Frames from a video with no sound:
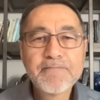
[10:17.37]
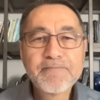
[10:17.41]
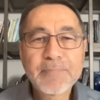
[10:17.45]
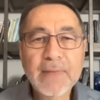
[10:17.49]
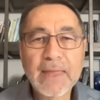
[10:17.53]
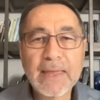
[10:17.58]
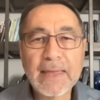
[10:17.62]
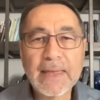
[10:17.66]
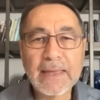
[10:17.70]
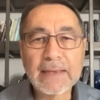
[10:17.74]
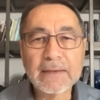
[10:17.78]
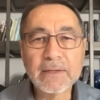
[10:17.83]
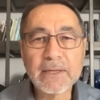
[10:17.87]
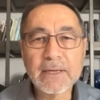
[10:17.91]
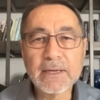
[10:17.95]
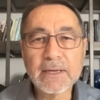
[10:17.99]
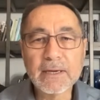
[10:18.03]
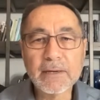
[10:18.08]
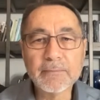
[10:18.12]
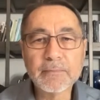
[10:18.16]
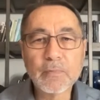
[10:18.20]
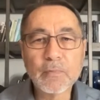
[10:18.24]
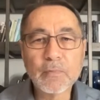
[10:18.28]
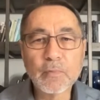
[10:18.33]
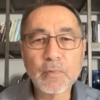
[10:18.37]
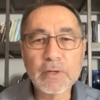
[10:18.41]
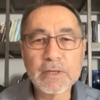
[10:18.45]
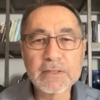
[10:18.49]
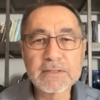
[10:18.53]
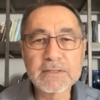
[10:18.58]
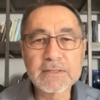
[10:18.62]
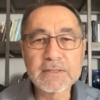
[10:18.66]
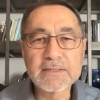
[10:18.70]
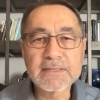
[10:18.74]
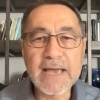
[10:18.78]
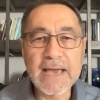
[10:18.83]
and
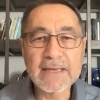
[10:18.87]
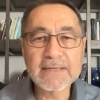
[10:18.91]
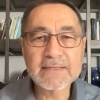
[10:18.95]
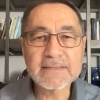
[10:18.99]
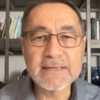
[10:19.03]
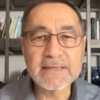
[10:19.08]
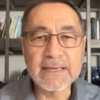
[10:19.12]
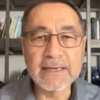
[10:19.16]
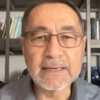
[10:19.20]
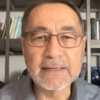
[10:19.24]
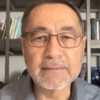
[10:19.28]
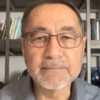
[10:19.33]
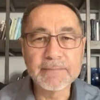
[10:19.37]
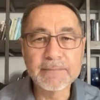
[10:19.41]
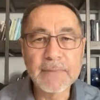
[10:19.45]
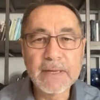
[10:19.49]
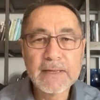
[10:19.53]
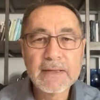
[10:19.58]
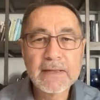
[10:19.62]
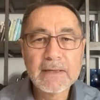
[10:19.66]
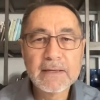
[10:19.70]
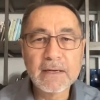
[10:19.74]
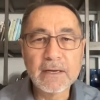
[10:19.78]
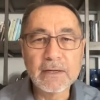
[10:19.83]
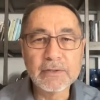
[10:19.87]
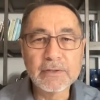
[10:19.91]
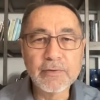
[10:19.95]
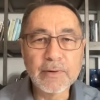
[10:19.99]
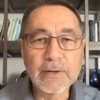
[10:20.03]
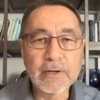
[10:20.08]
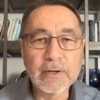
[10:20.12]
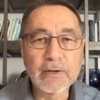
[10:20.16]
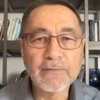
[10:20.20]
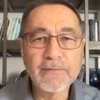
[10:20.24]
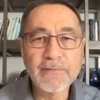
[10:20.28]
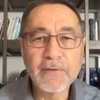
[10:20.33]
was assassinated
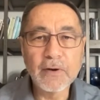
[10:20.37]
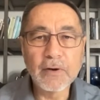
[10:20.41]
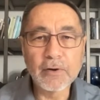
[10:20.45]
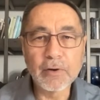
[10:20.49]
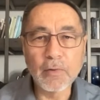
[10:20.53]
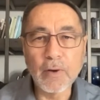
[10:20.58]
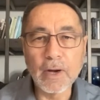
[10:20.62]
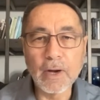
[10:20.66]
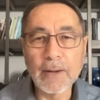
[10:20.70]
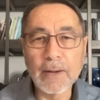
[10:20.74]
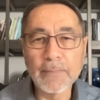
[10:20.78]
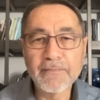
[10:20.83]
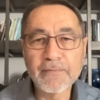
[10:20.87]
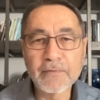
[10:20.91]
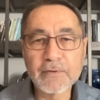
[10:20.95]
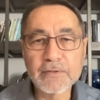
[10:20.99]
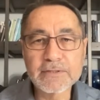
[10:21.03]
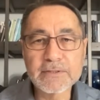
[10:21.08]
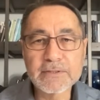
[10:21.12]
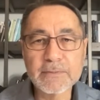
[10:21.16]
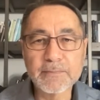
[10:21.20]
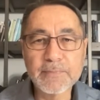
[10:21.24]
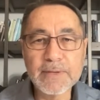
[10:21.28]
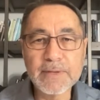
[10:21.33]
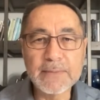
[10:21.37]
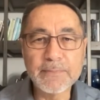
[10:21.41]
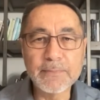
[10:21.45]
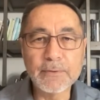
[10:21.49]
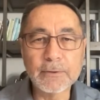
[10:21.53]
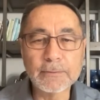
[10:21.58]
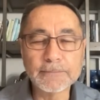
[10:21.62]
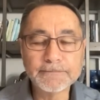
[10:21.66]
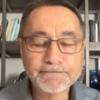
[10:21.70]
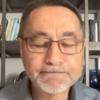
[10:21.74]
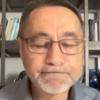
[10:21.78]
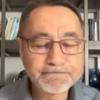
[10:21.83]
during a photo op for some
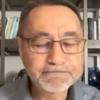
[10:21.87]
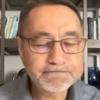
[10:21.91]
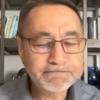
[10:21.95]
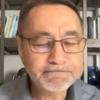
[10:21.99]
people.